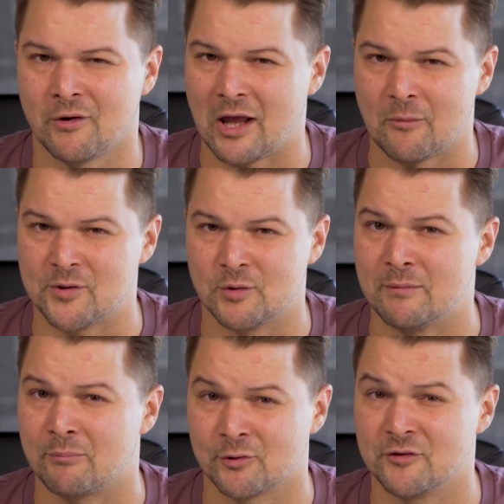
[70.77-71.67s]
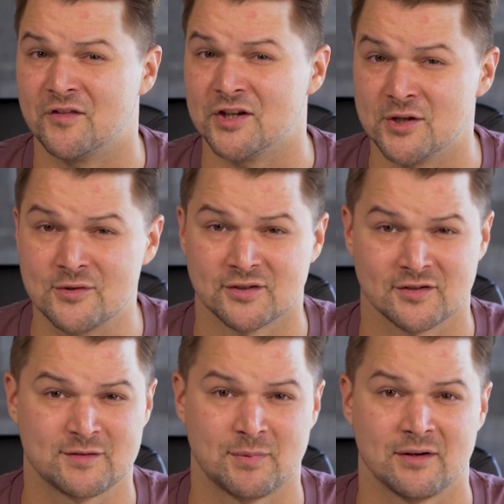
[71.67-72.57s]
help you improve the user
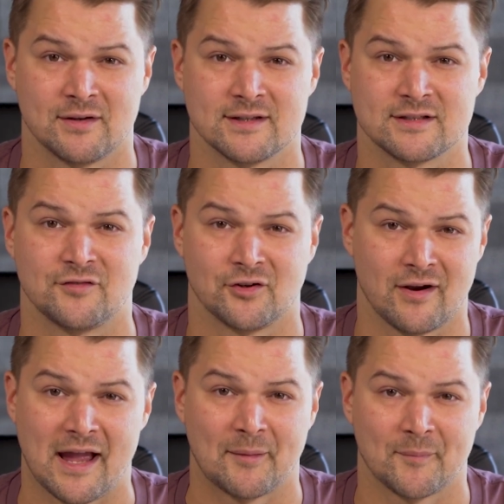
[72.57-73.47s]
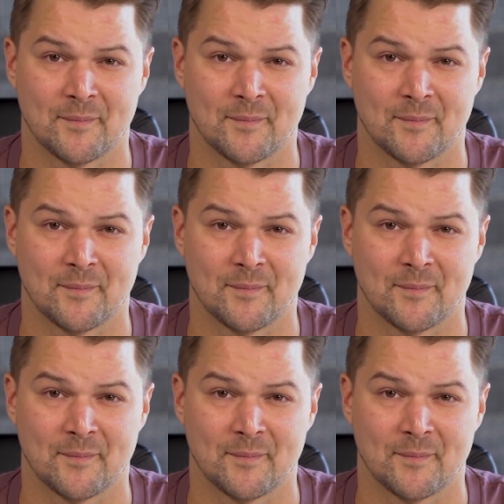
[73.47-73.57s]
experience of your app.